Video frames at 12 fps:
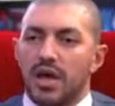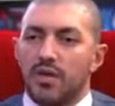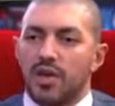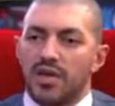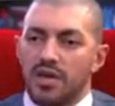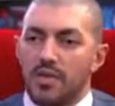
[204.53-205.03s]

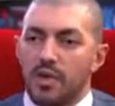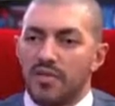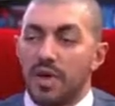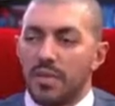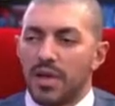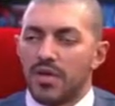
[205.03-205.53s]
one of
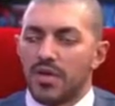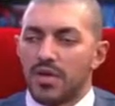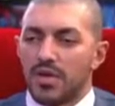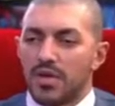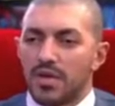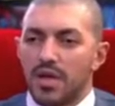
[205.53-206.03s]
my
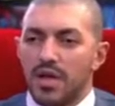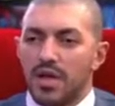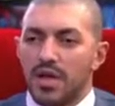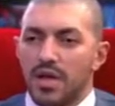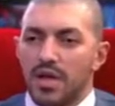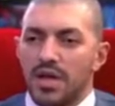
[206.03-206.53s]
mentors.
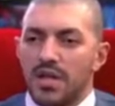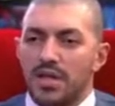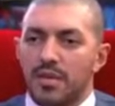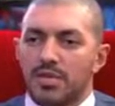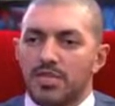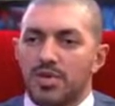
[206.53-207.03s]
His
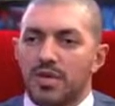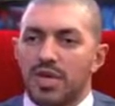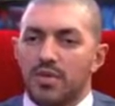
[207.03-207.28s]
name is John Lee.